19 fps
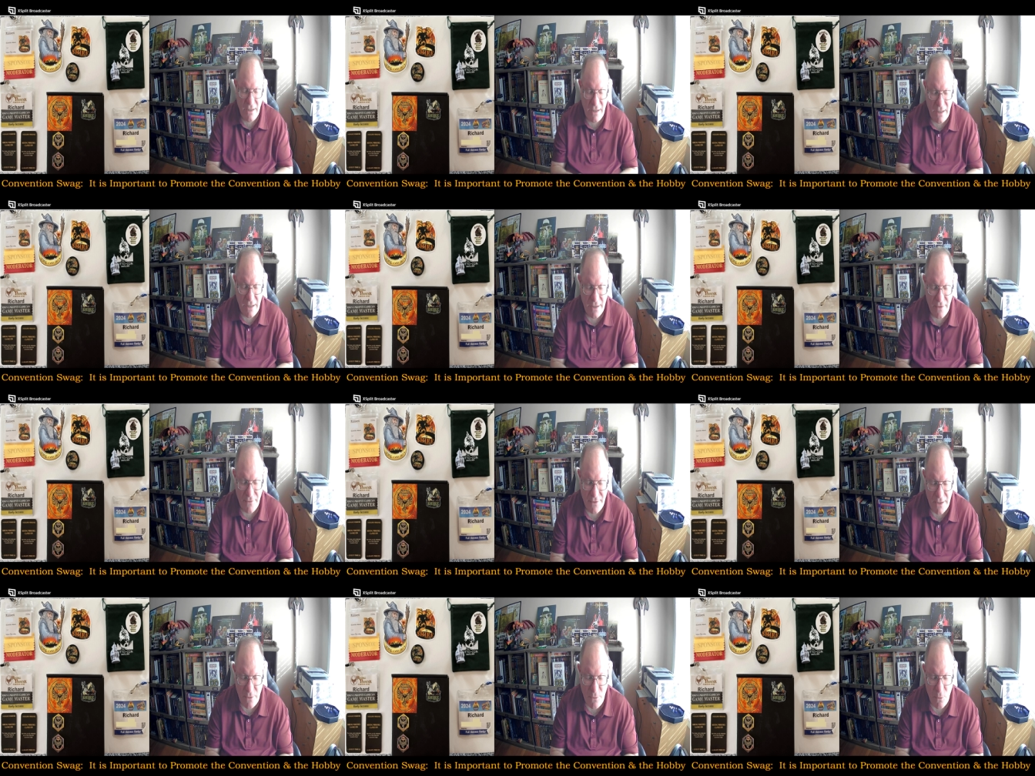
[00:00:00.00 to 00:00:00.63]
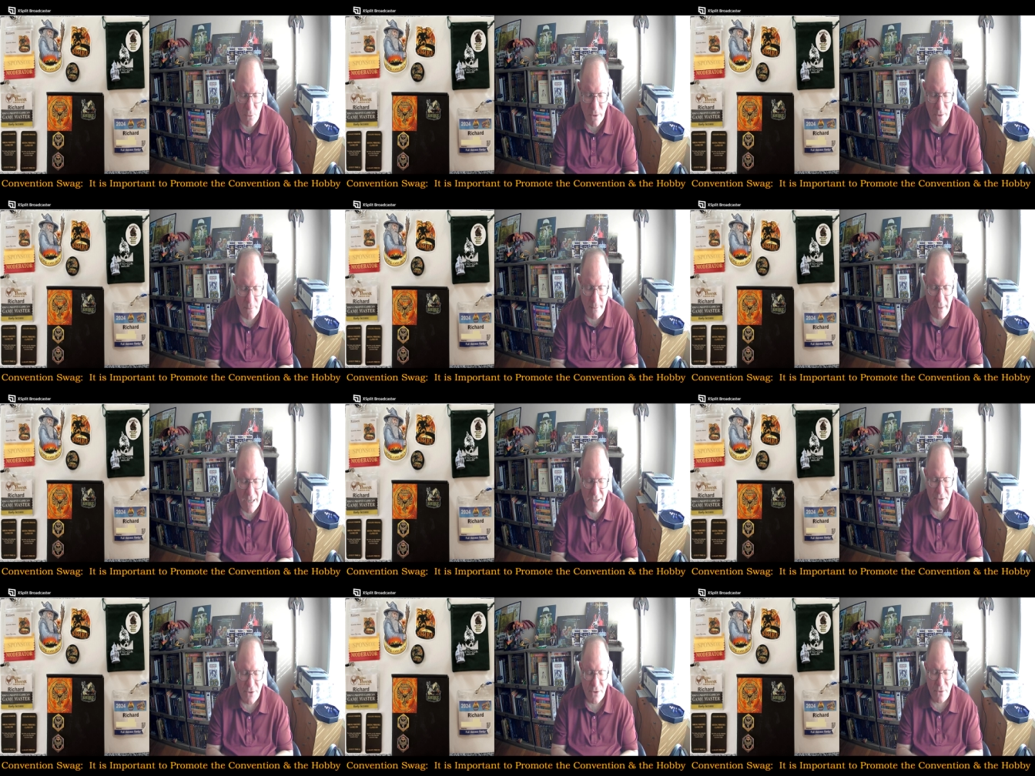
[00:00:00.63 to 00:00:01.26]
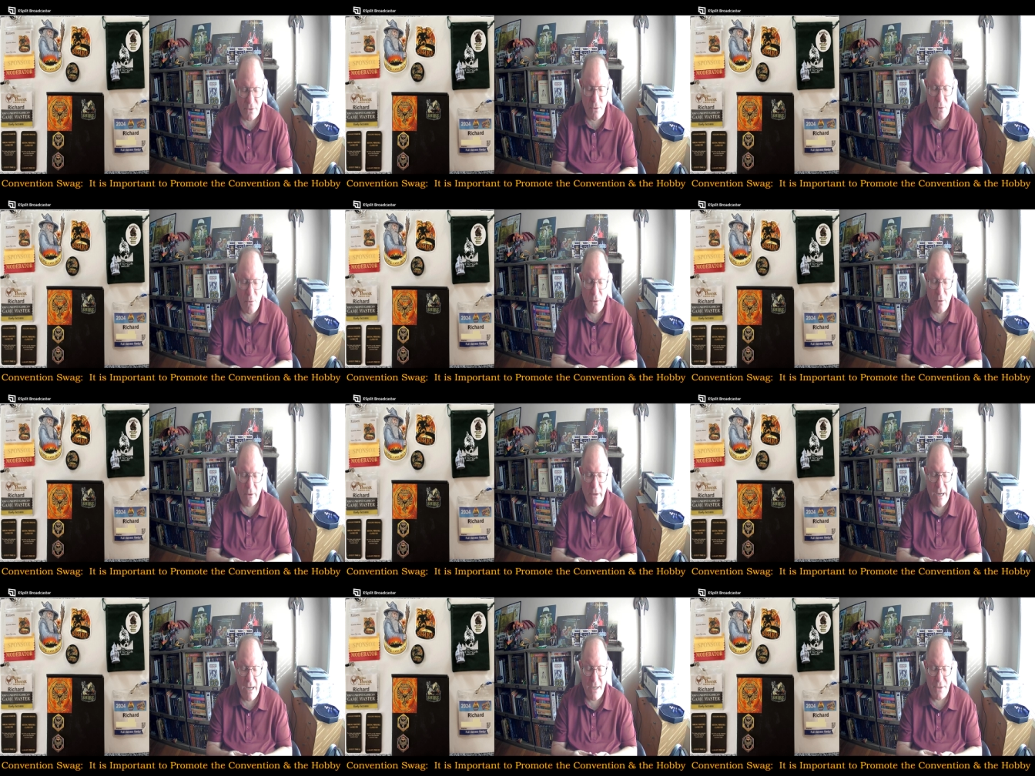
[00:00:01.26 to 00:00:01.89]
in the Quartermaster
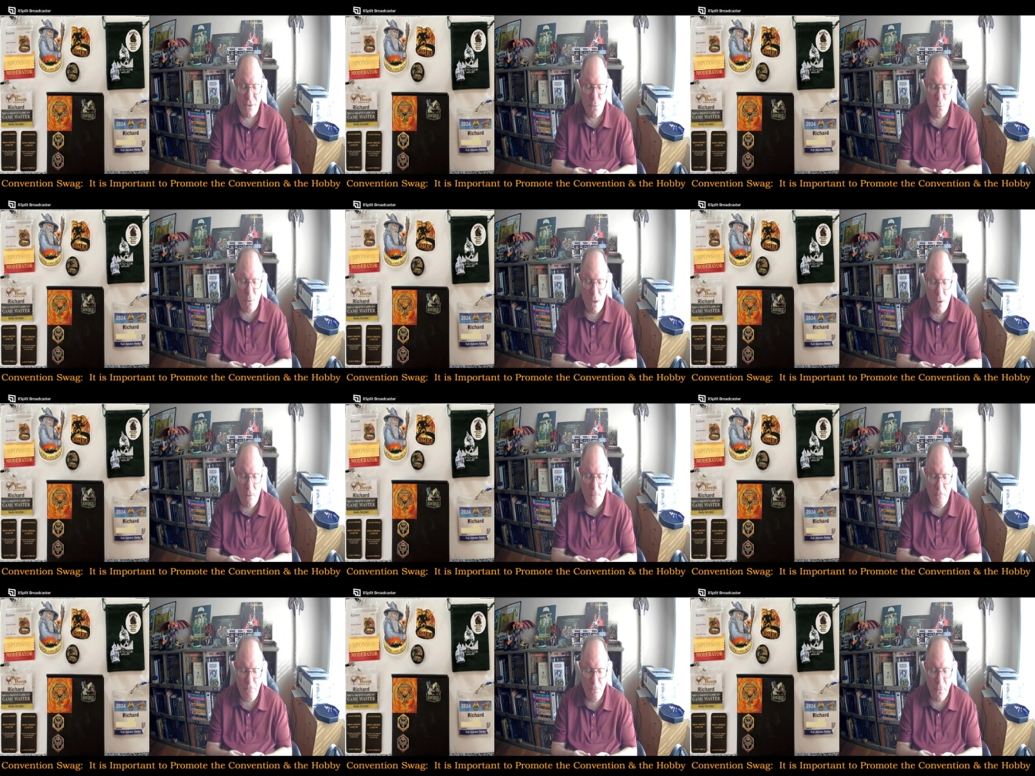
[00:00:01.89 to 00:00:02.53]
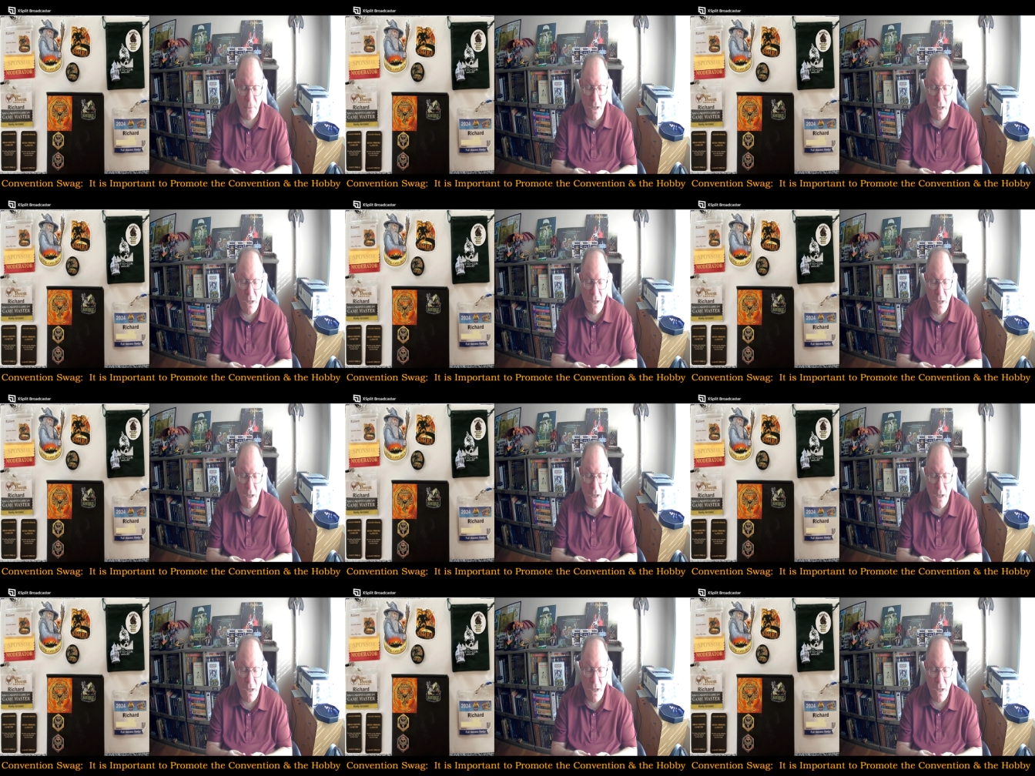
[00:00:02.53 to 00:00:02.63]
Corps as well.